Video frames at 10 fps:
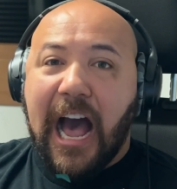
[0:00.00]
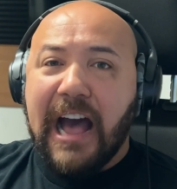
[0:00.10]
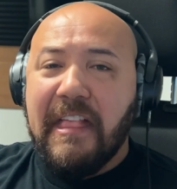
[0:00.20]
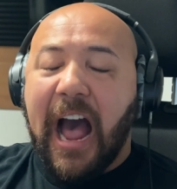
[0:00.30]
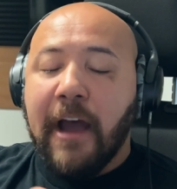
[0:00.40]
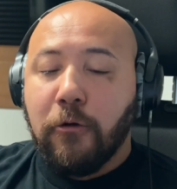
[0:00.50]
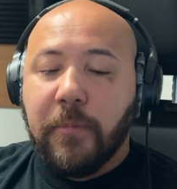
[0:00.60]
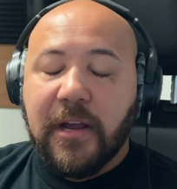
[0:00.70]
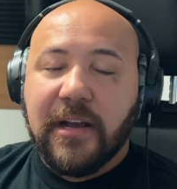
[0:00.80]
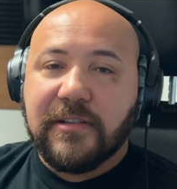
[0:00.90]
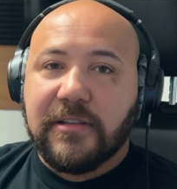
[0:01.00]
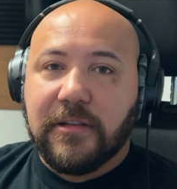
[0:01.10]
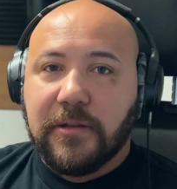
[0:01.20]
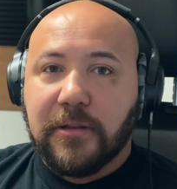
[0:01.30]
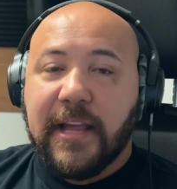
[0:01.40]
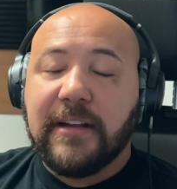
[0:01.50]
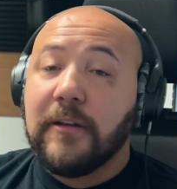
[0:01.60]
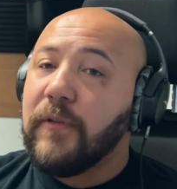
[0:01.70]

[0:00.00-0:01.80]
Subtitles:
I hope you guys liked it.